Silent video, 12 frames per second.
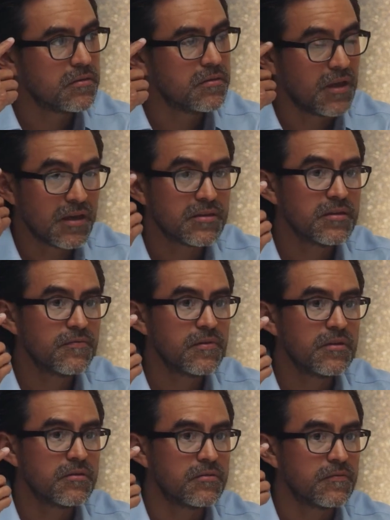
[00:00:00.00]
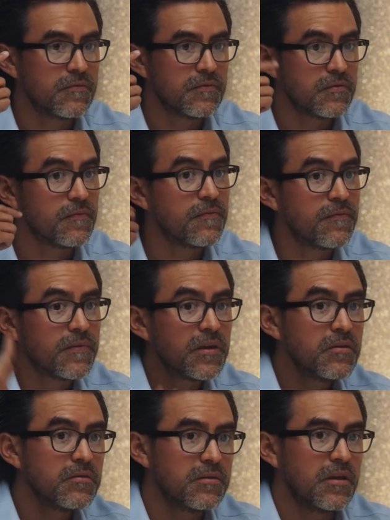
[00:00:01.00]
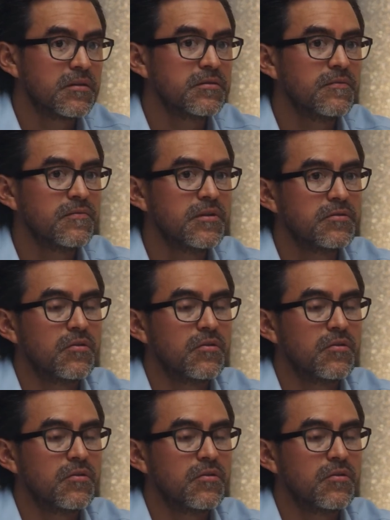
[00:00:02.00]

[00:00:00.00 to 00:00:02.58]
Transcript: negatively, to feel negatively,